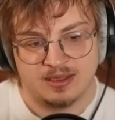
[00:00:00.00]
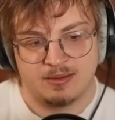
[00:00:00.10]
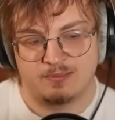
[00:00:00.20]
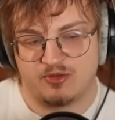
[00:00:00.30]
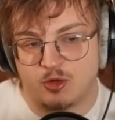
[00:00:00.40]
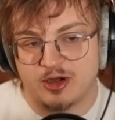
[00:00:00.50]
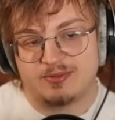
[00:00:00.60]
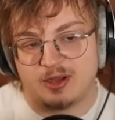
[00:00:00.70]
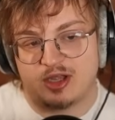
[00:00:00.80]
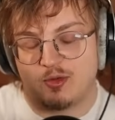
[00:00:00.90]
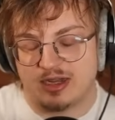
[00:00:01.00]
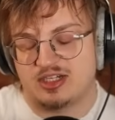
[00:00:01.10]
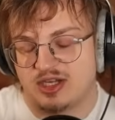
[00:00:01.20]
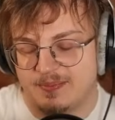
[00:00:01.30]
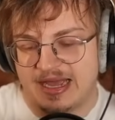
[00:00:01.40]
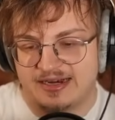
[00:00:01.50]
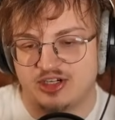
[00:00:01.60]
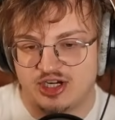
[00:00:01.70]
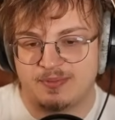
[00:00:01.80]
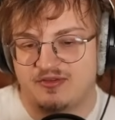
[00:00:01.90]
before into, going into abandoned
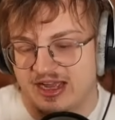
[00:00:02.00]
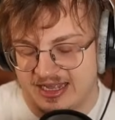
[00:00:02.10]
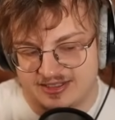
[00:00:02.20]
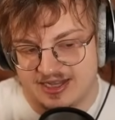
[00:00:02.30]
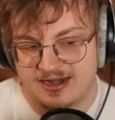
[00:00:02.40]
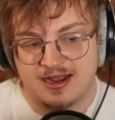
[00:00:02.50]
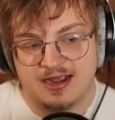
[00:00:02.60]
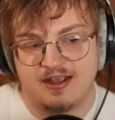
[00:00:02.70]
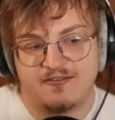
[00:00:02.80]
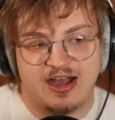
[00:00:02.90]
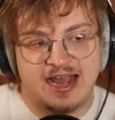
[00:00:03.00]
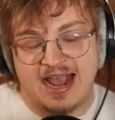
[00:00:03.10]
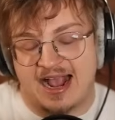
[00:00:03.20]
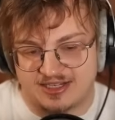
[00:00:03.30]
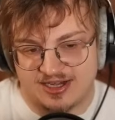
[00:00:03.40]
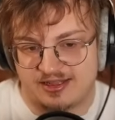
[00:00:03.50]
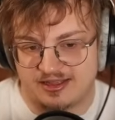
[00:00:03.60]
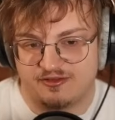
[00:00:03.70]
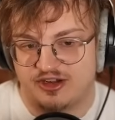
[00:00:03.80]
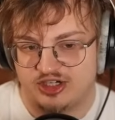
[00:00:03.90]
ship, if I had said, if I accidentally
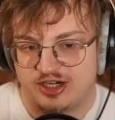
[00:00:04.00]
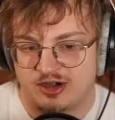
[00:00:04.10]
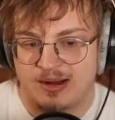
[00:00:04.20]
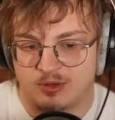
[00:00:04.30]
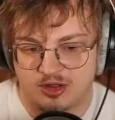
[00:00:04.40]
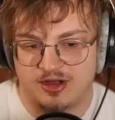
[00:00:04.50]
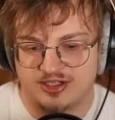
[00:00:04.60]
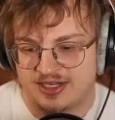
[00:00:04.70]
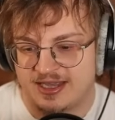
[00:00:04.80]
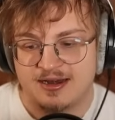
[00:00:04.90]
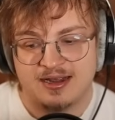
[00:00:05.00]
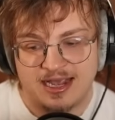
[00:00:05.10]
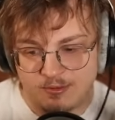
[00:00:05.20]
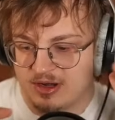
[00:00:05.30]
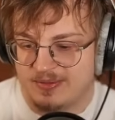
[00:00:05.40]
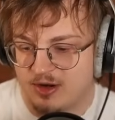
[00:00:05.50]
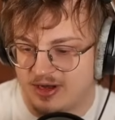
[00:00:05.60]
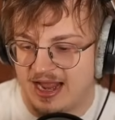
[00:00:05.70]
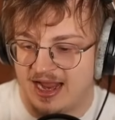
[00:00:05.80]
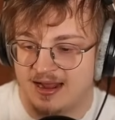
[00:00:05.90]
fish here, I'm clausing it, it would have been
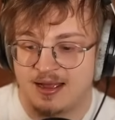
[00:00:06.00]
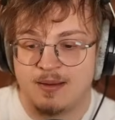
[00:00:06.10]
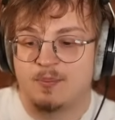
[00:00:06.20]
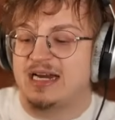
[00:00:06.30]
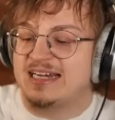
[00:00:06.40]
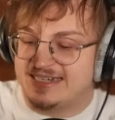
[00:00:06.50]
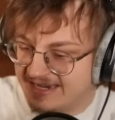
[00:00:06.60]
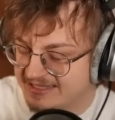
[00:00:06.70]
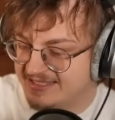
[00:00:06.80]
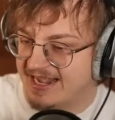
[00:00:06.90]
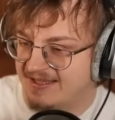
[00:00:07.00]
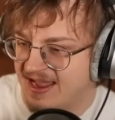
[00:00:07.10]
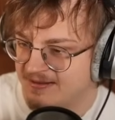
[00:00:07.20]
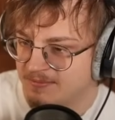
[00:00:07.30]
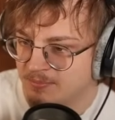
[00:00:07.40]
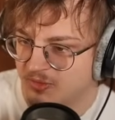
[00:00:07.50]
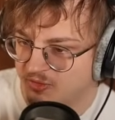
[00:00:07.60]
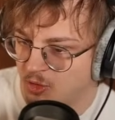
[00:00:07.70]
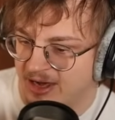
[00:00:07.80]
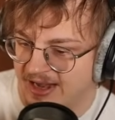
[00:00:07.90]
okay. But I didn't say that
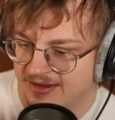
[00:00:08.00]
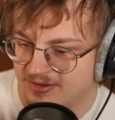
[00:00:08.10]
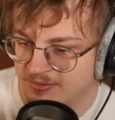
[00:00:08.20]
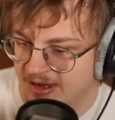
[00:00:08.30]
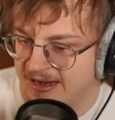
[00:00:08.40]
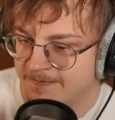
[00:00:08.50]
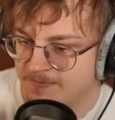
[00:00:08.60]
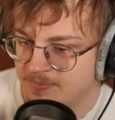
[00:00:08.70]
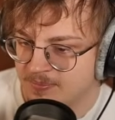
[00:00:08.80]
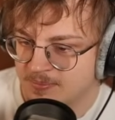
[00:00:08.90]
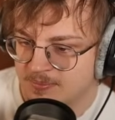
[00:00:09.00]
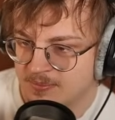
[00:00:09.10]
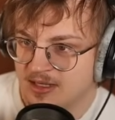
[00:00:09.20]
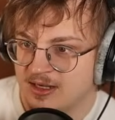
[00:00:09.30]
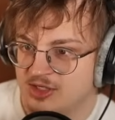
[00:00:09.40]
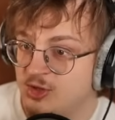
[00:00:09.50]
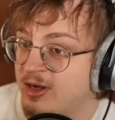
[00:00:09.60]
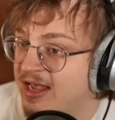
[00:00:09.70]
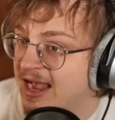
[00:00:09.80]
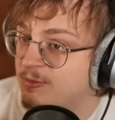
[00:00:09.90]
beforehand, right? So
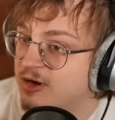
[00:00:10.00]
I would have